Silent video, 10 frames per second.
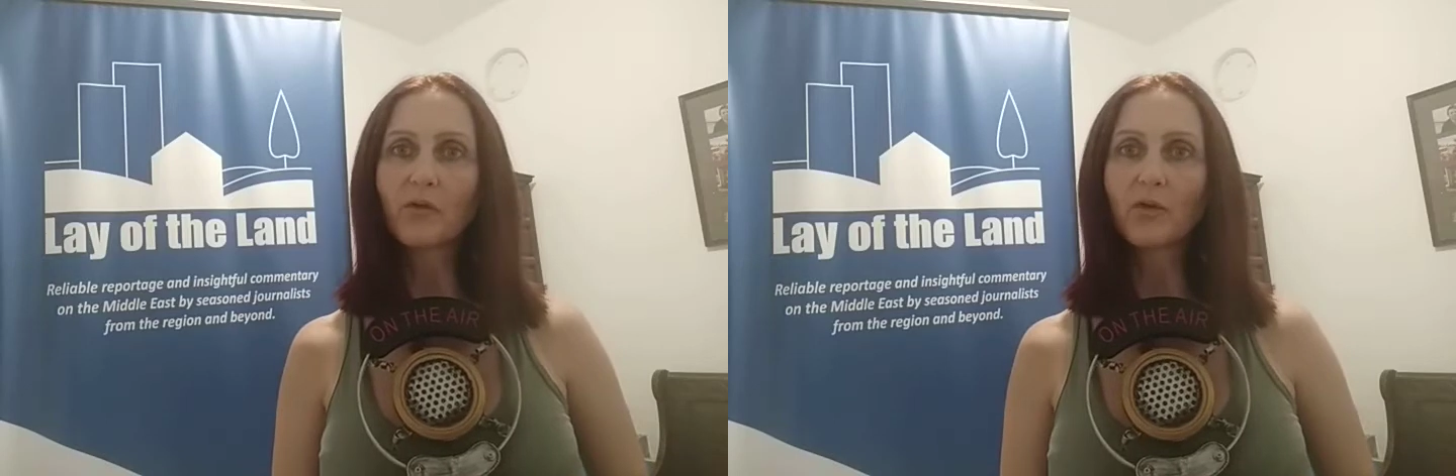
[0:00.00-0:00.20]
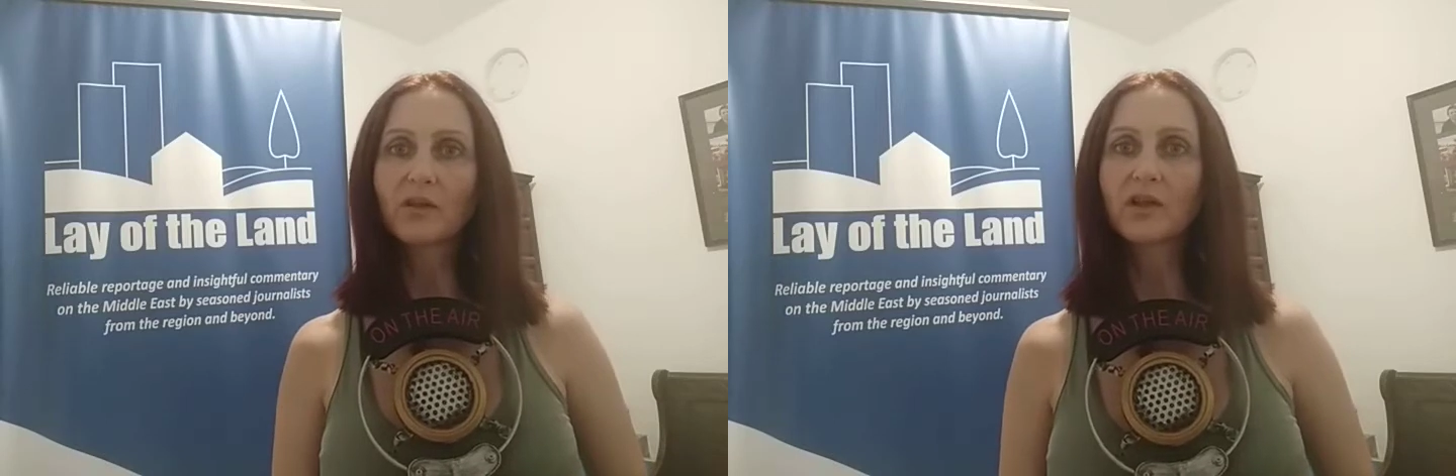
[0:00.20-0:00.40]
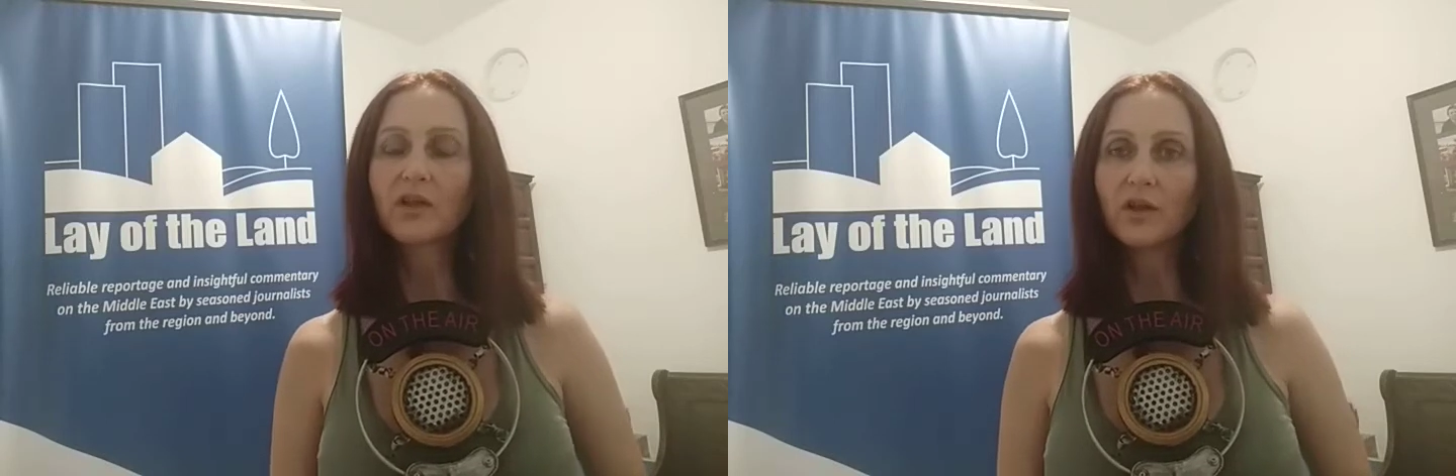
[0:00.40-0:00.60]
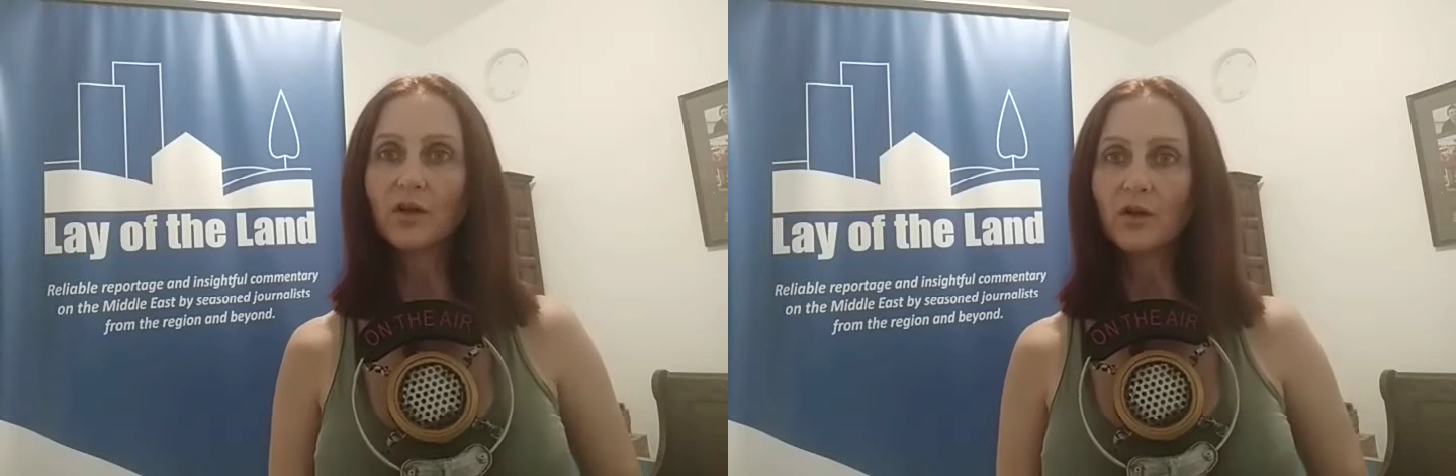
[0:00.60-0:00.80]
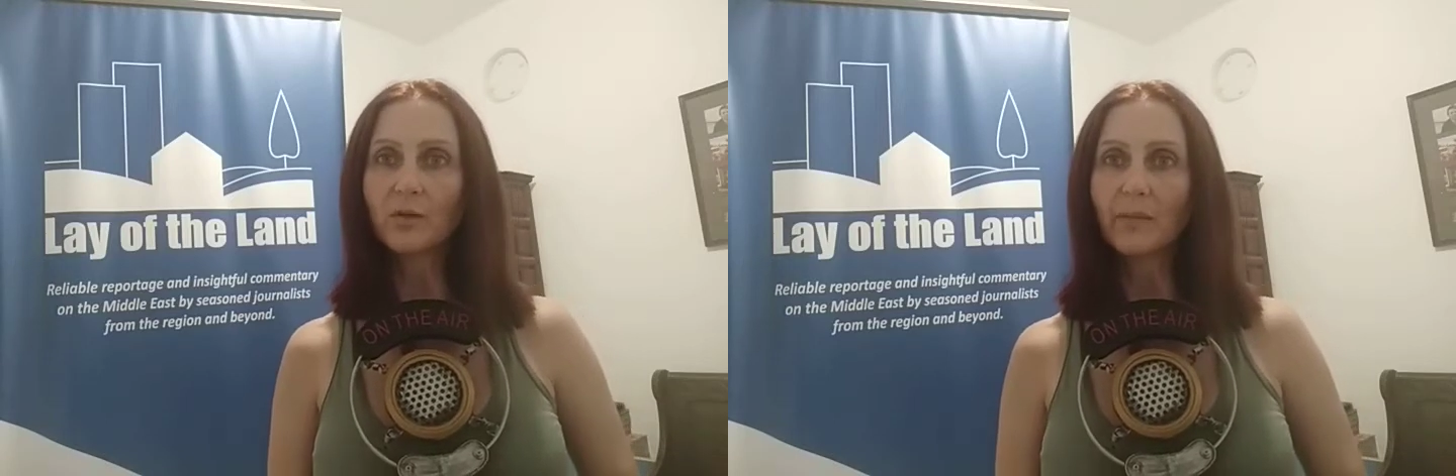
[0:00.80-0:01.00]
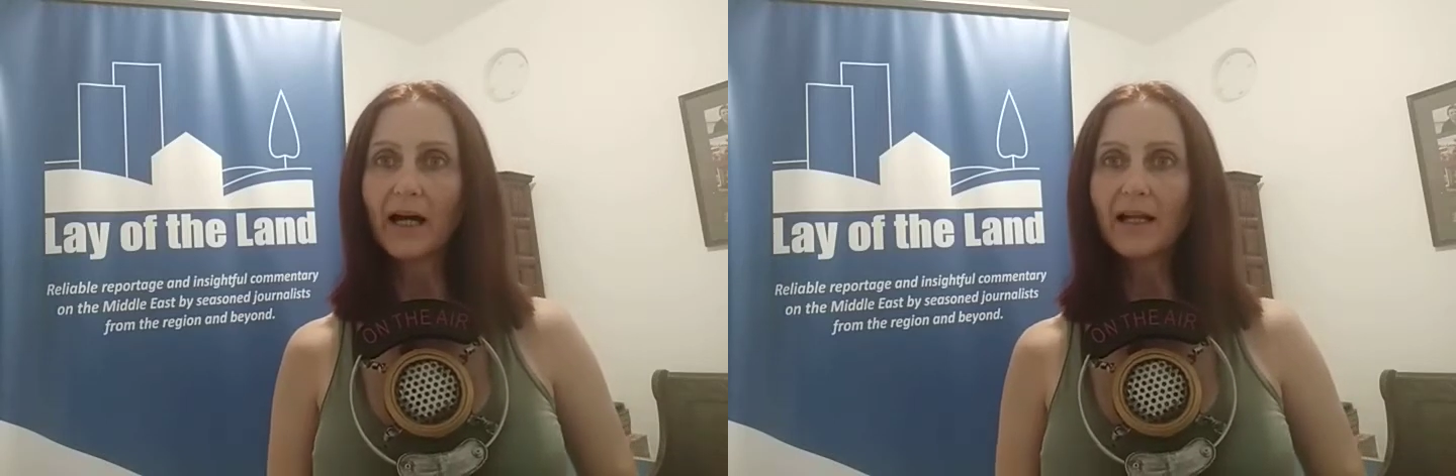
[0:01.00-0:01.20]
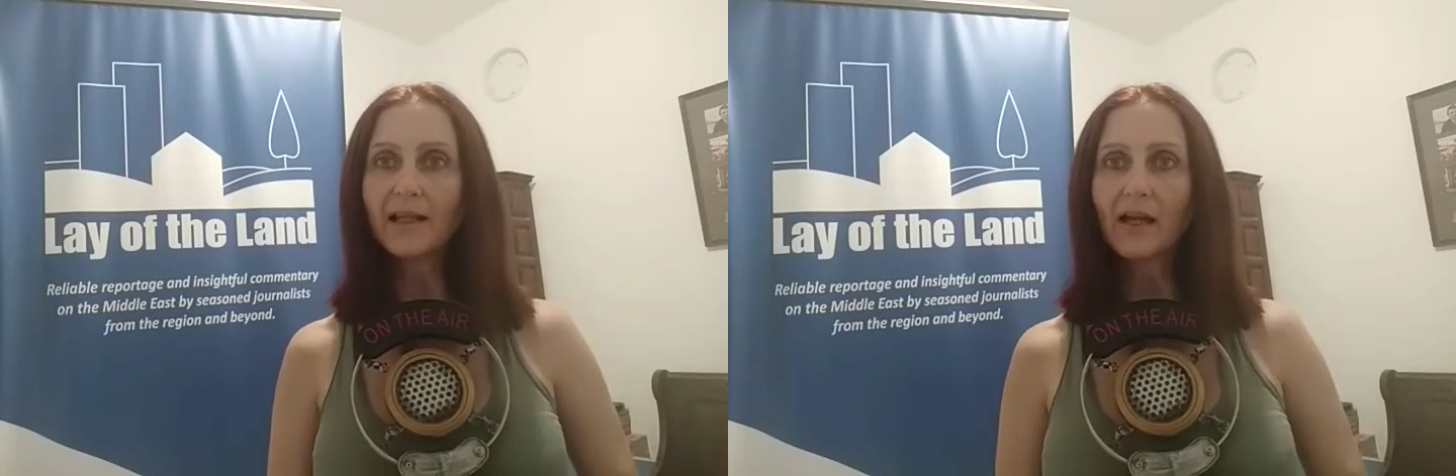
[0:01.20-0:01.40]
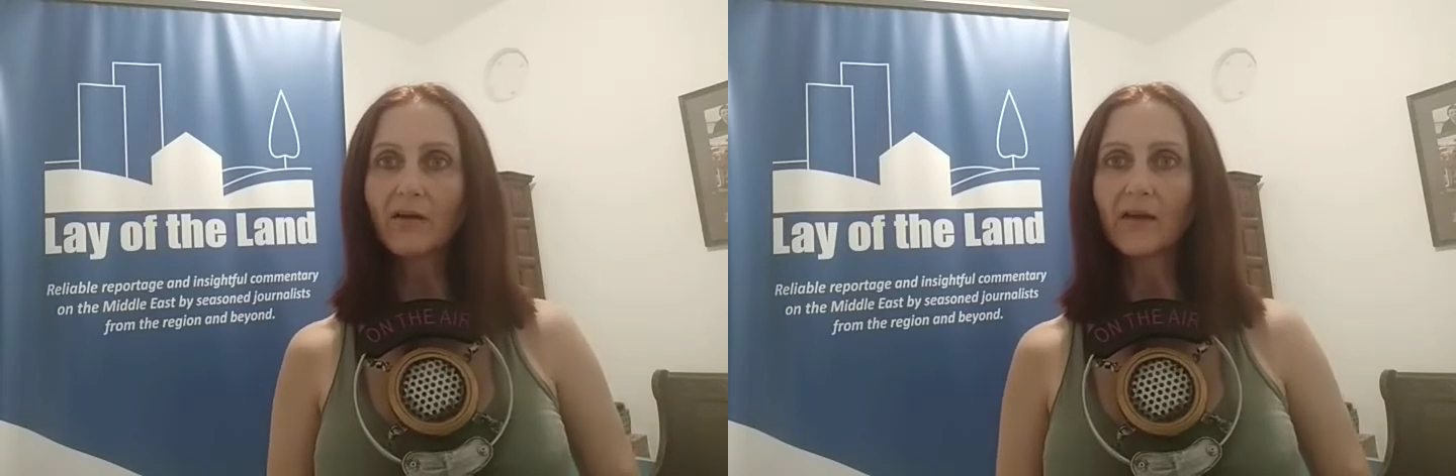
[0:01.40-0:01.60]
brought to you by
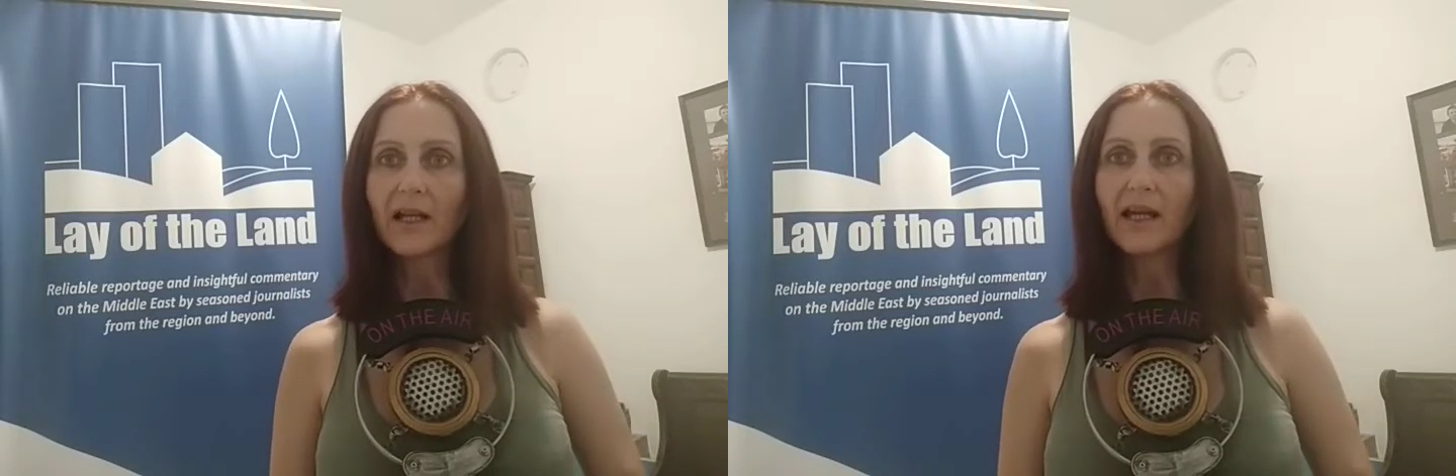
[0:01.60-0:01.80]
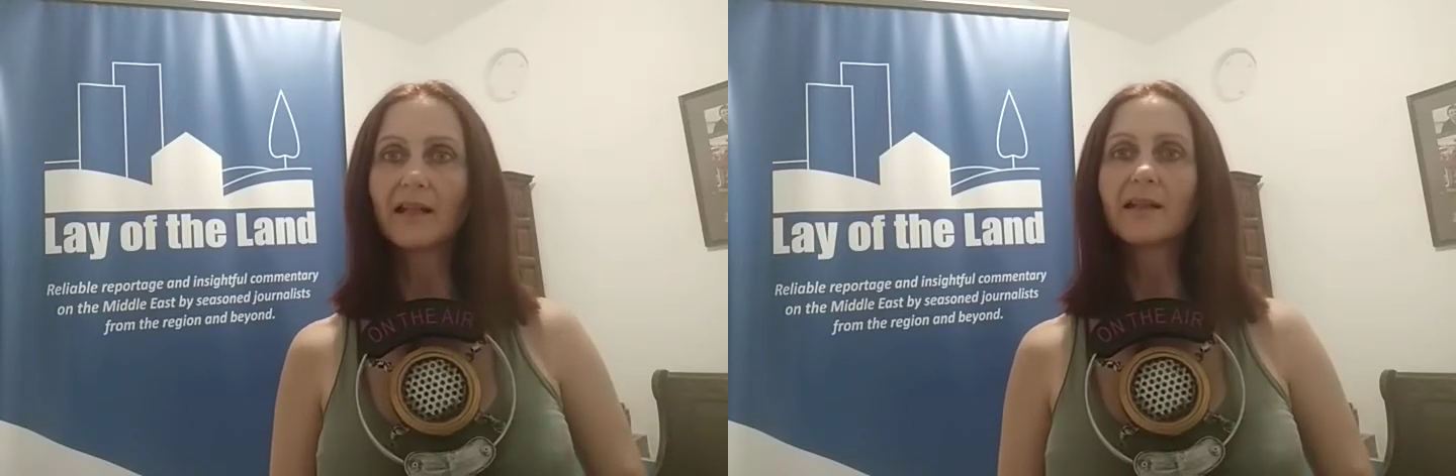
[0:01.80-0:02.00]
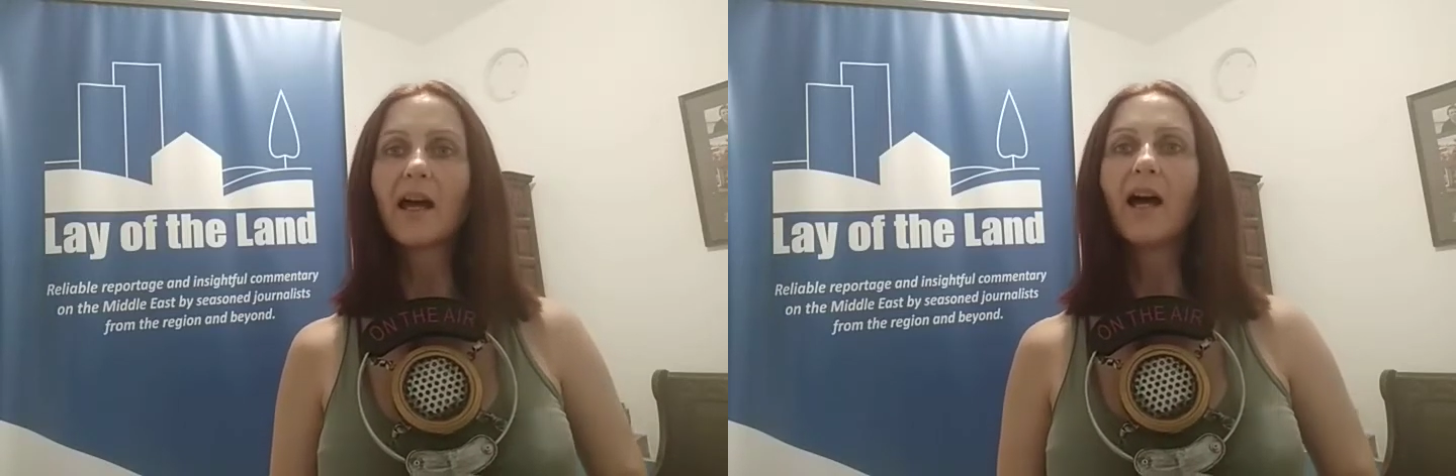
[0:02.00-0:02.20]
Lay of the Land.